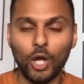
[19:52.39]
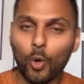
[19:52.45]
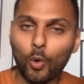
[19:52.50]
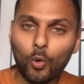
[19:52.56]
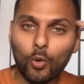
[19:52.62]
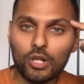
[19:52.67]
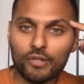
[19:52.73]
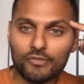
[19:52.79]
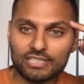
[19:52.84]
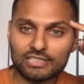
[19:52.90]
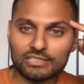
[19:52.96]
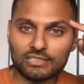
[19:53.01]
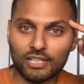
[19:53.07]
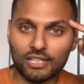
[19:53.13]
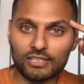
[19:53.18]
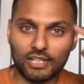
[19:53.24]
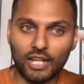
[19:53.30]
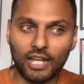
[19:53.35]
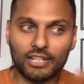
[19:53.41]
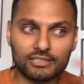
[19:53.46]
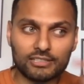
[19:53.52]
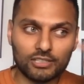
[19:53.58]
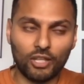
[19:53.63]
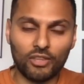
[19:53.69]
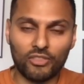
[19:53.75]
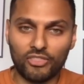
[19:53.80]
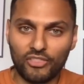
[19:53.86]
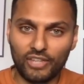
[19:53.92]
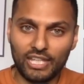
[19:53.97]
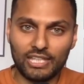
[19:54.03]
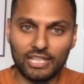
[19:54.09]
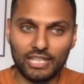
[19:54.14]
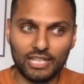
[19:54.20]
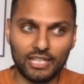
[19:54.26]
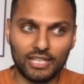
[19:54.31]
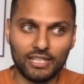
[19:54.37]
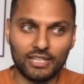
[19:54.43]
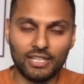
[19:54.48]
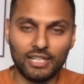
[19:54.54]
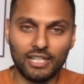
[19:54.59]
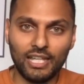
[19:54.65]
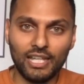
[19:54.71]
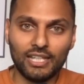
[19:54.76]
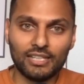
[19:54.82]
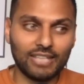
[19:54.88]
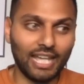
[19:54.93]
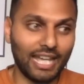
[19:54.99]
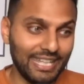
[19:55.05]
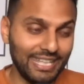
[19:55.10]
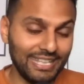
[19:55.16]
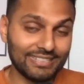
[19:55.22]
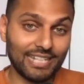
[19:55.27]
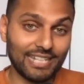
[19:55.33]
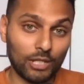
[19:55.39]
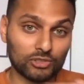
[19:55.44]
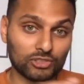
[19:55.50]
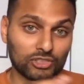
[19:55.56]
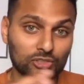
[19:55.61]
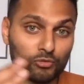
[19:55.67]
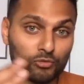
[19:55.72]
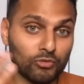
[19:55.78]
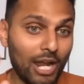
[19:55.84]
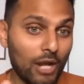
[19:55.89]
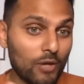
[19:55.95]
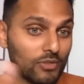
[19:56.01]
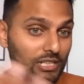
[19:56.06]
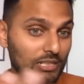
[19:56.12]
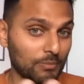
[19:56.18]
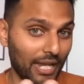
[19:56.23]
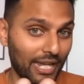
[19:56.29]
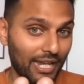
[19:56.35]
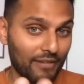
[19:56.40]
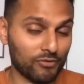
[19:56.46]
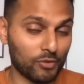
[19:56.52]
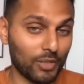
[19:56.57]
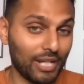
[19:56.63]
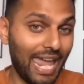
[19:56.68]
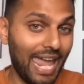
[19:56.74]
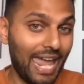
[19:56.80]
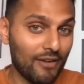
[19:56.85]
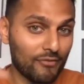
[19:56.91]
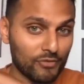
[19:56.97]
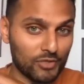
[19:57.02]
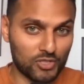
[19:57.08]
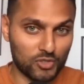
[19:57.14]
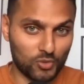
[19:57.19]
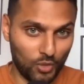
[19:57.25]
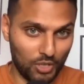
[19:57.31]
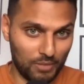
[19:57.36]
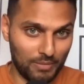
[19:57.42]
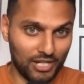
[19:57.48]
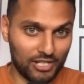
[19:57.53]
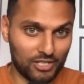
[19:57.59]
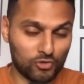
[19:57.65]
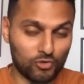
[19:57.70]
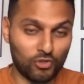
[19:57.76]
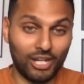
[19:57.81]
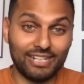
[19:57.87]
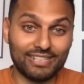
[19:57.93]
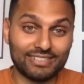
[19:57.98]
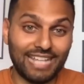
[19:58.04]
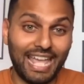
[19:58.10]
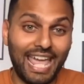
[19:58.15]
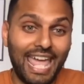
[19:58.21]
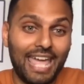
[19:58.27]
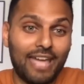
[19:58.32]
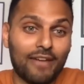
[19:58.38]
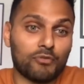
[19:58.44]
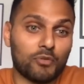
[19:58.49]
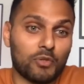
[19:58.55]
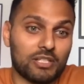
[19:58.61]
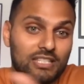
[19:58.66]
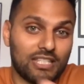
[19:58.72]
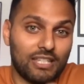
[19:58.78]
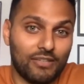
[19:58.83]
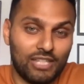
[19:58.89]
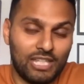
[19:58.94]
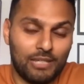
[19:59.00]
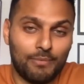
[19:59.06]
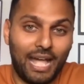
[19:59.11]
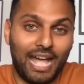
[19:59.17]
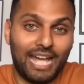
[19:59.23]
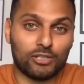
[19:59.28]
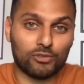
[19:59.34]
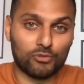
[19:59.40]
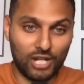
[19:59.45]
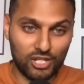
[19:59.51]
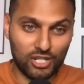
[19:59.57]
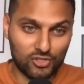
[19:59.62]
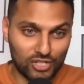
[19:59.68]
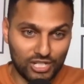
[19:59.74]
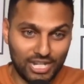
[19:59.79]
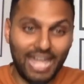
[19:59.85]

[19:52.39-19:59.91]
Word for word: All of a sudden, I start thinking that he's now surrounded by everyone. Everyone's talking about his trainers. Everyone's giving him adoration.